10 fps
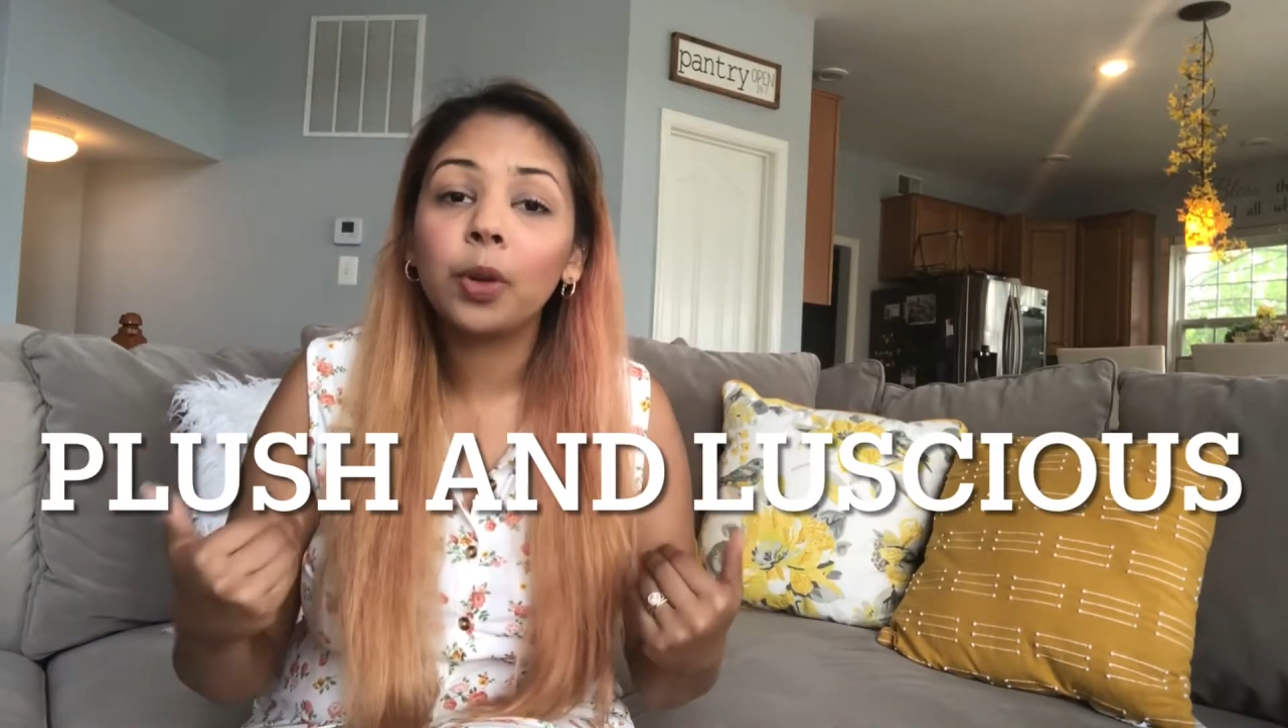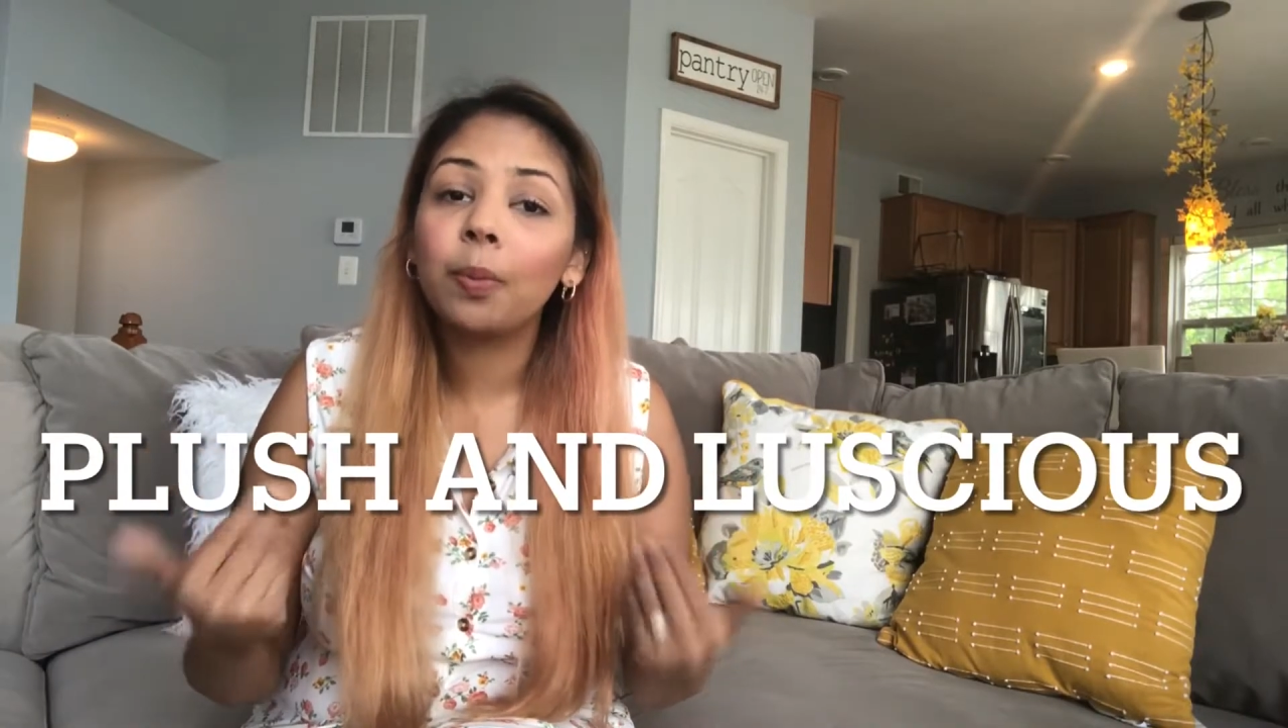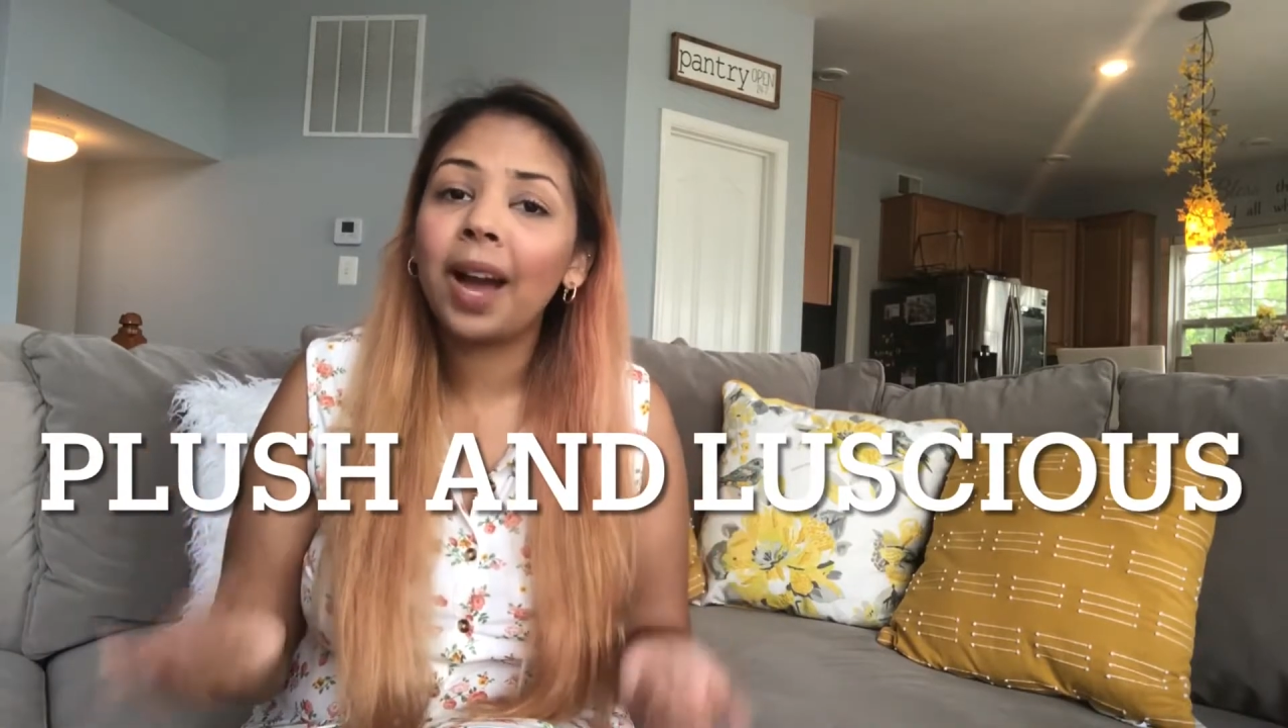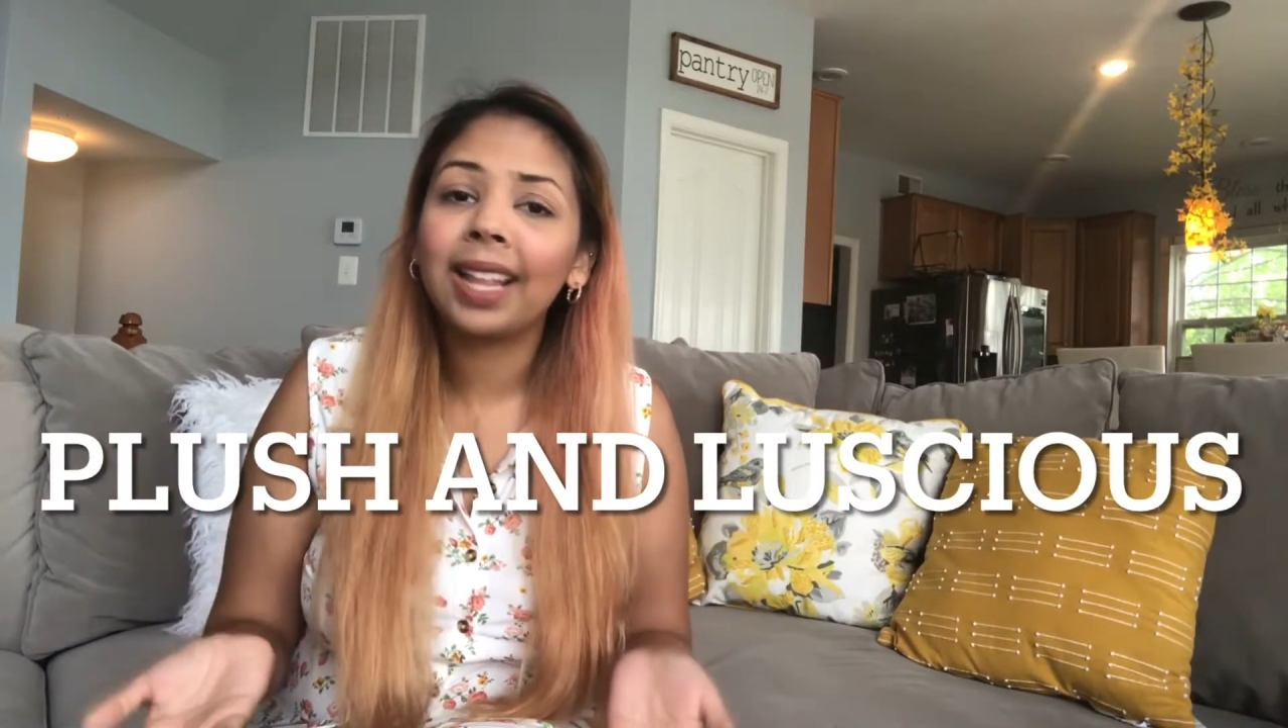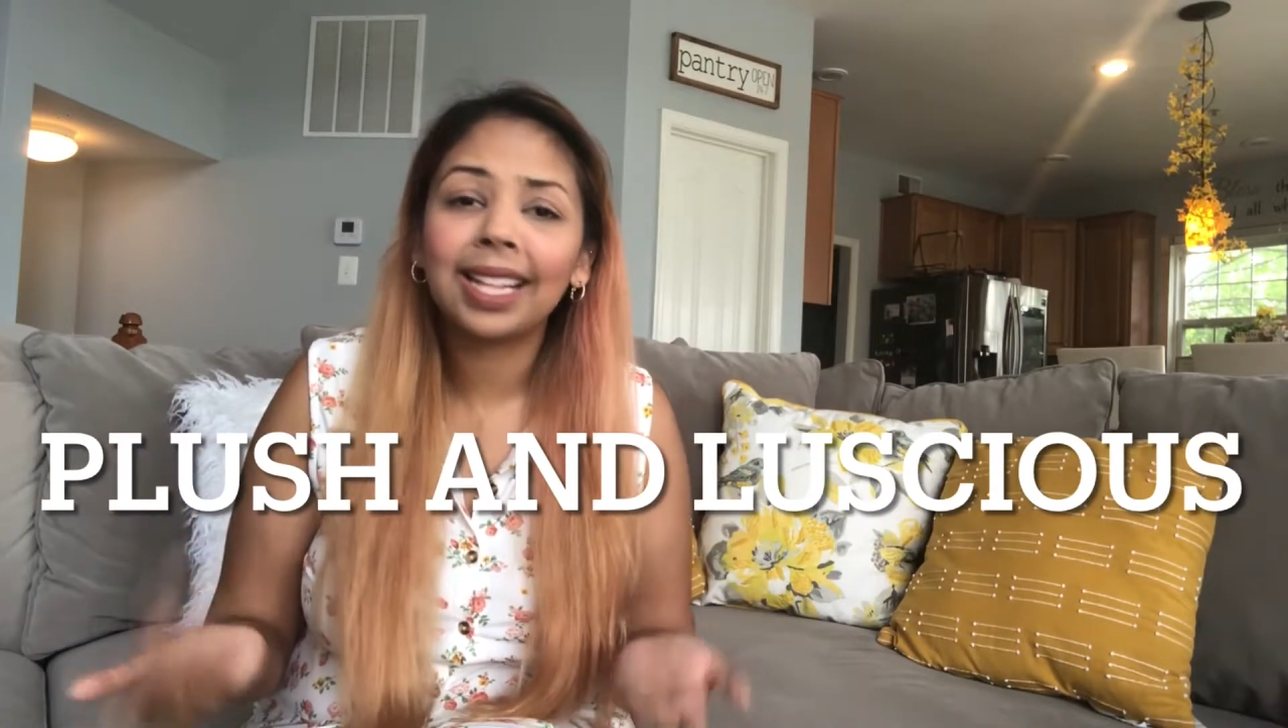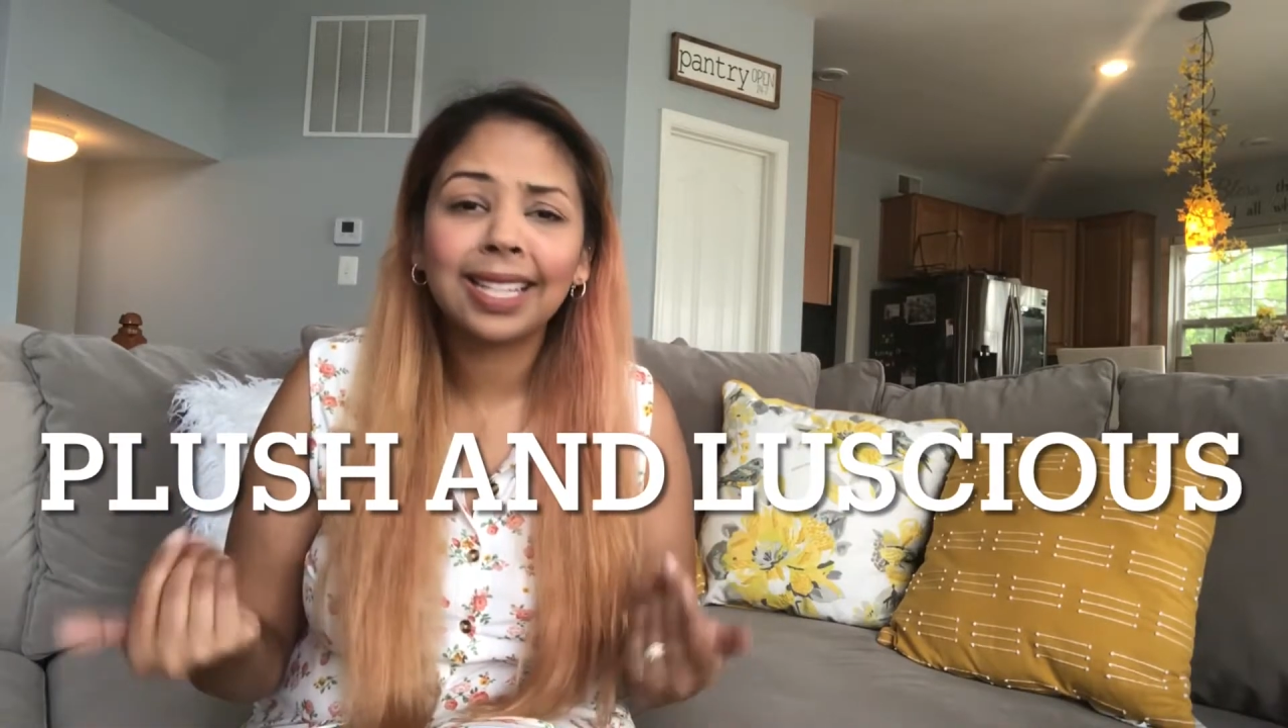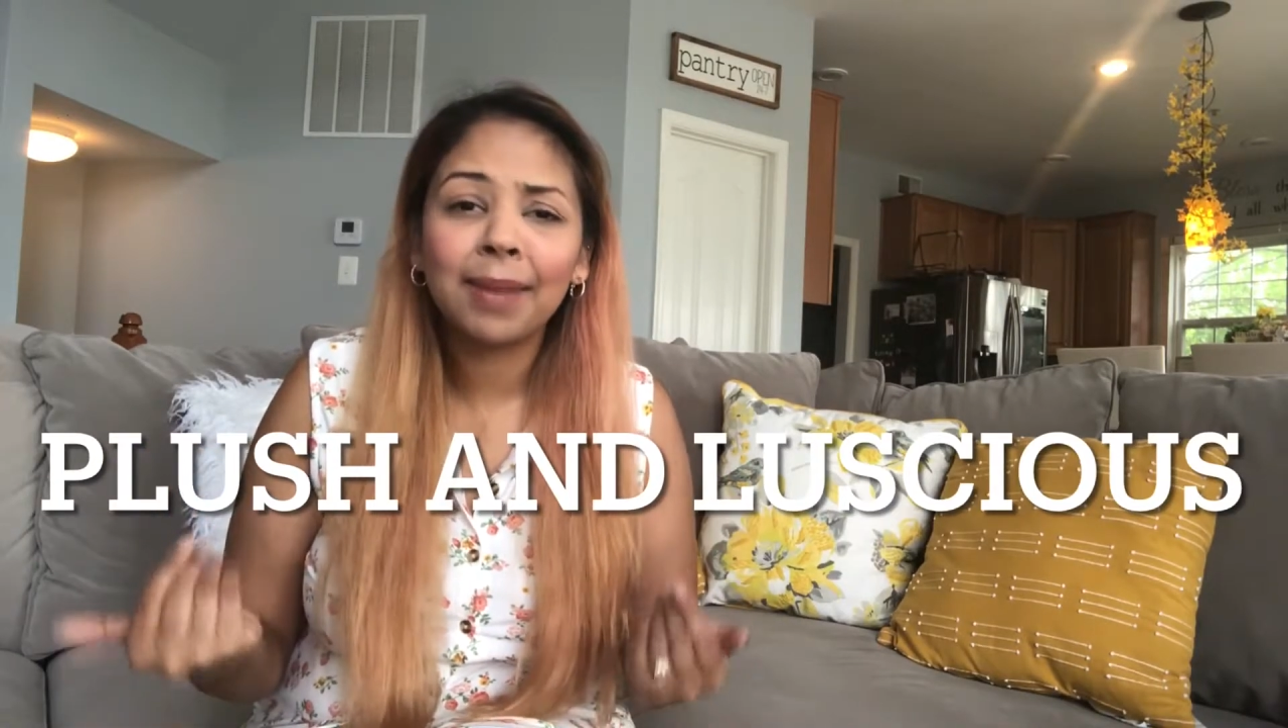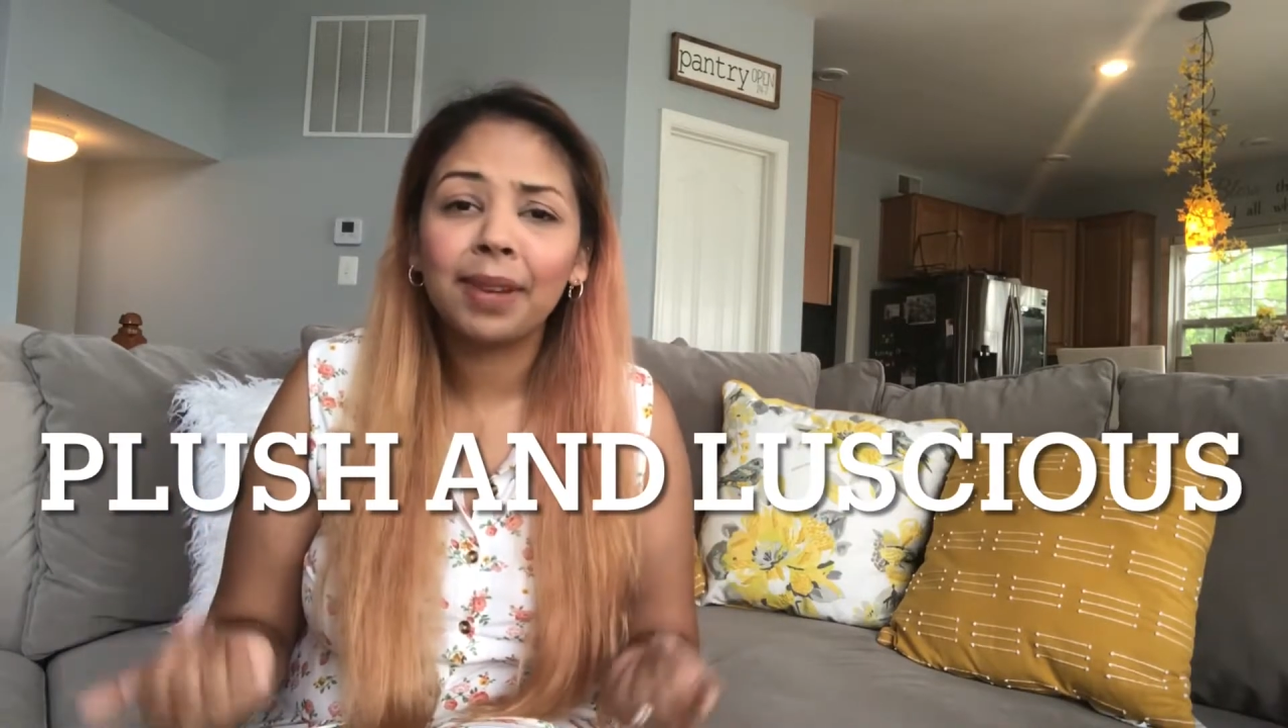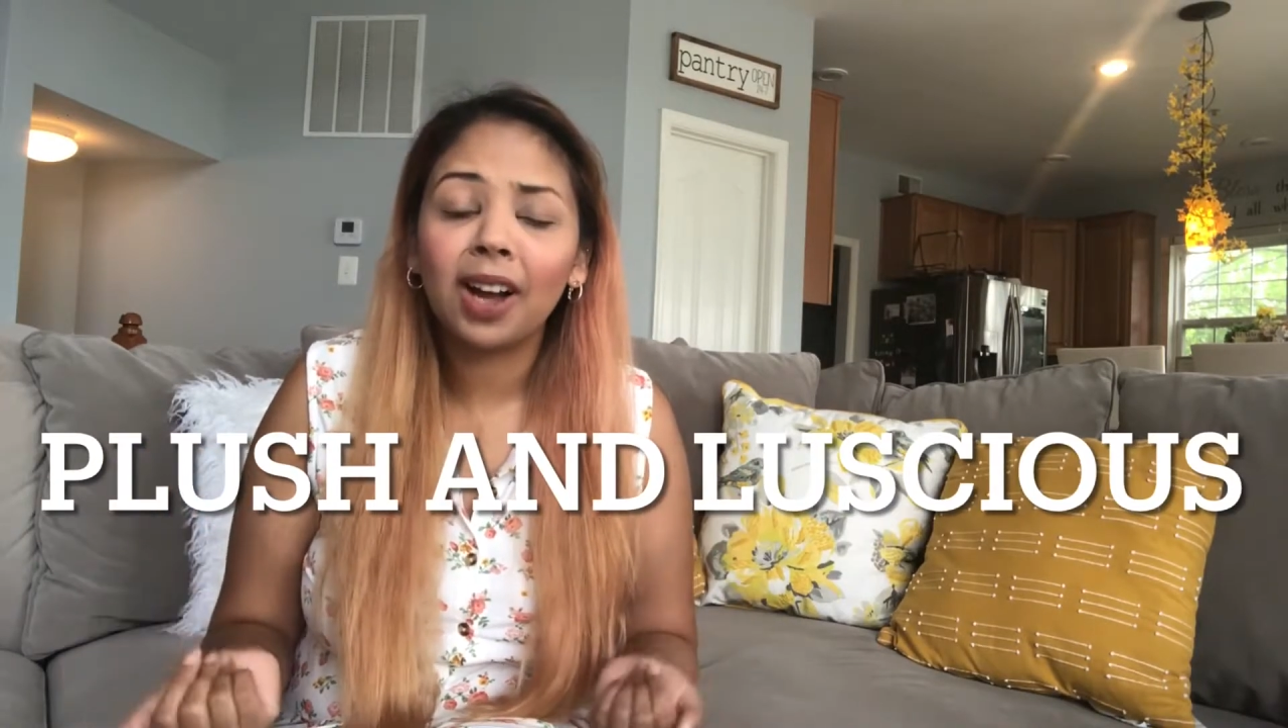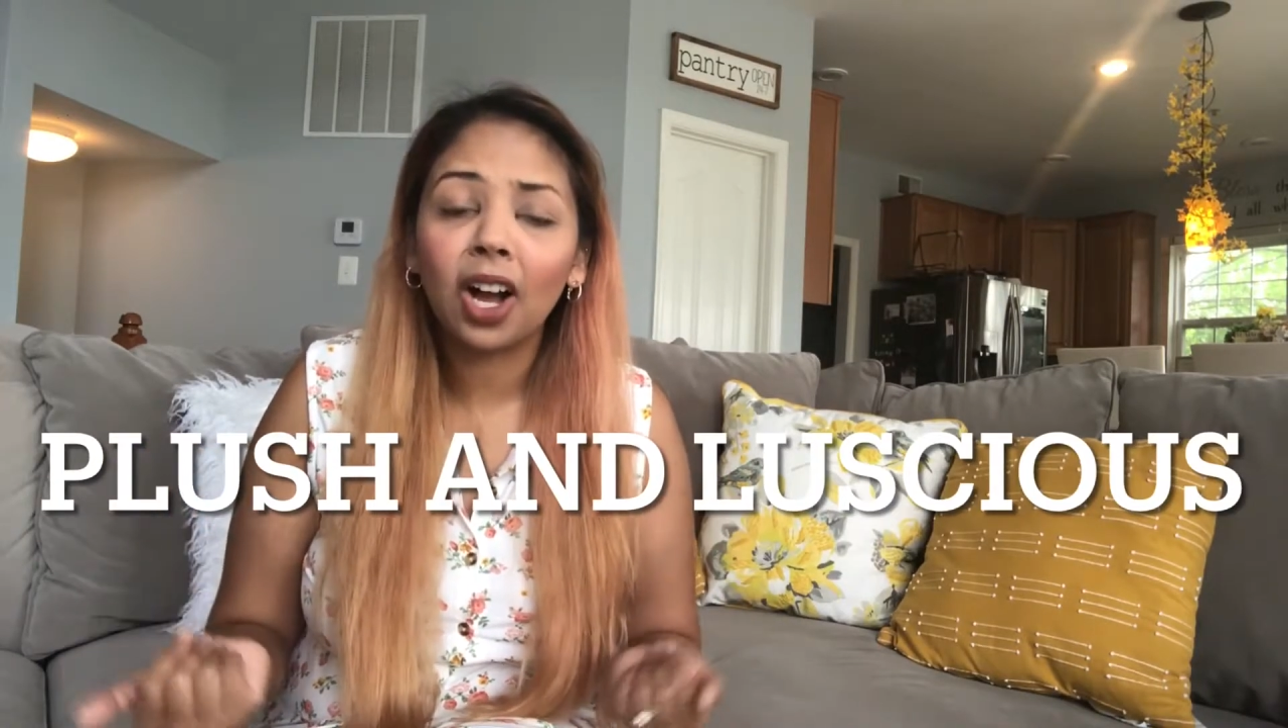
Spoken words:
buy that same